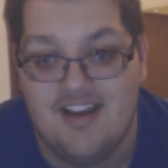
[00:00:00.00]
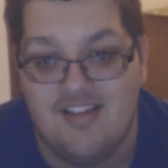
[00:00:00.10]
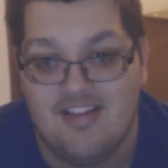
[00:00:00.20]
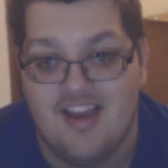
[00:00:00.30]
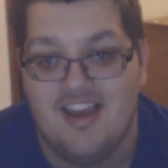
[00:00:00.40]
And
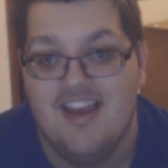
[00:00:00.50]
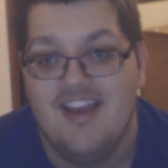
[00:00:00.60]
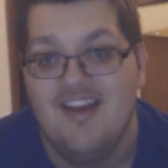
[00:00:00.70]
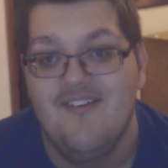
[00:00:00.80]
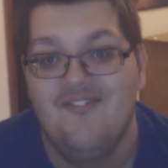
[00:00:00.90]
it's like,
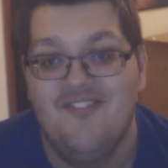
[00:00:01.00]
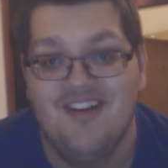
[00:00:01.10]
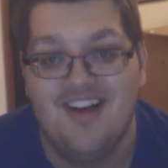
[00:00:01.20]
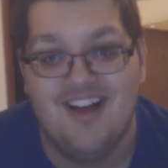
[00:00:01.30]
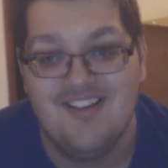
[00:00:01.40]

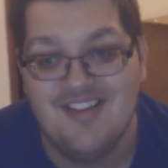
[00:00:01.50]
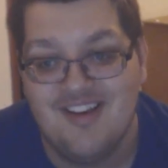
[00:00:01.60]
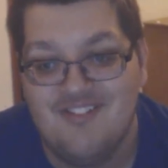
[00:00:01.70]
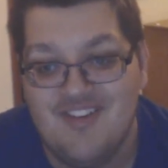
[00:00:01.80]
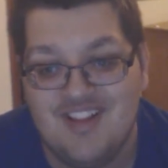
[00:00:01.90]
but I just
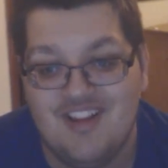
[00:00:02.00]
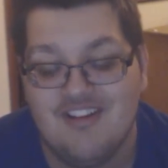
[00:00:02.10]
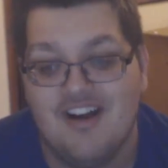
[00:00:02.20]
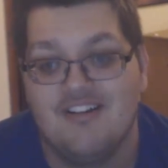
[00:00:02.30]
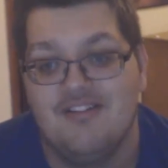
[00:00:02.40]
love when
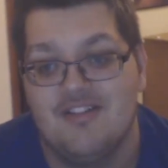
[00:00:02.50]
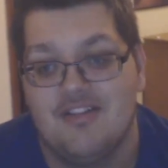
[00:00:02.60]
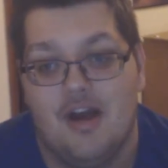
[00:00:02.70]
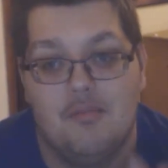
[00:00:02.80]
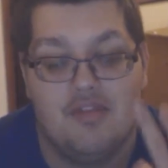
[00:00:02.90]
Kyoraku just
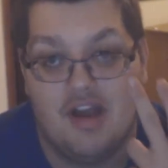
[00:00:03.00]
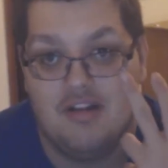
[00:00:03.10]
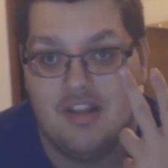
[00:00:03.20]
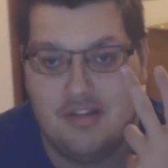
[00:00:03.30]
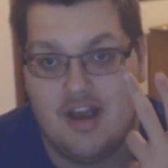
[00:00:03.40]
comes out
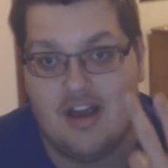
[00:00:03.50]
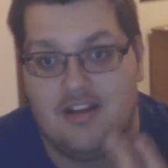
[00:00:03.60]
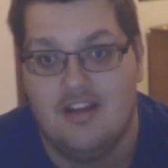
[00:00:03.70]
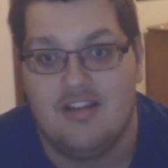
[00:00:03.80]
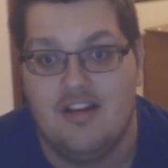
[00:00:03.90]
in the darkness,